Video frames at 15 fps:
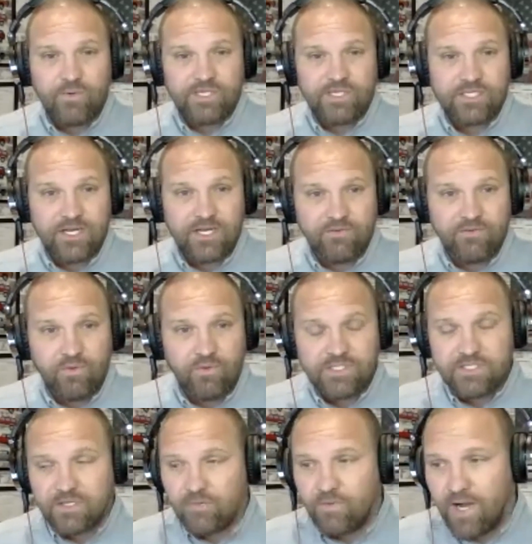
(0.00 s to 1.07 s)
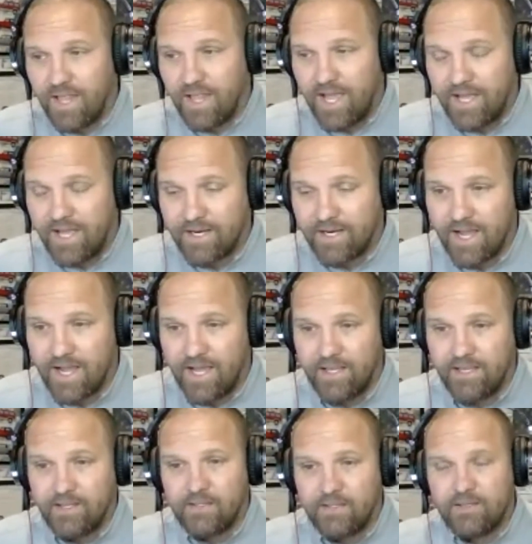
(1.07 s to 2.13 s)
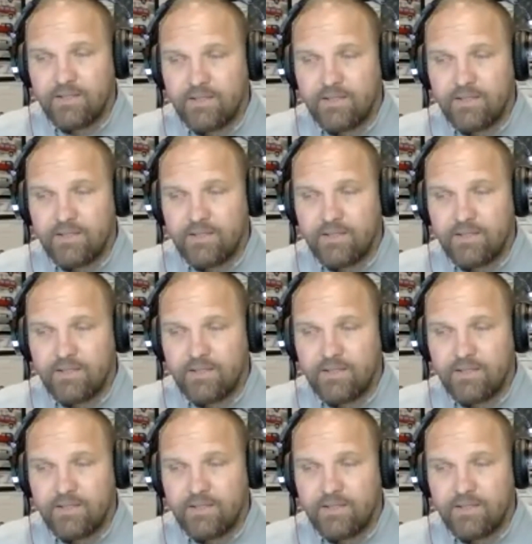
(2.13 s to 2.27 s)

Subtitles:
question every once in a while. I had a guy, I'm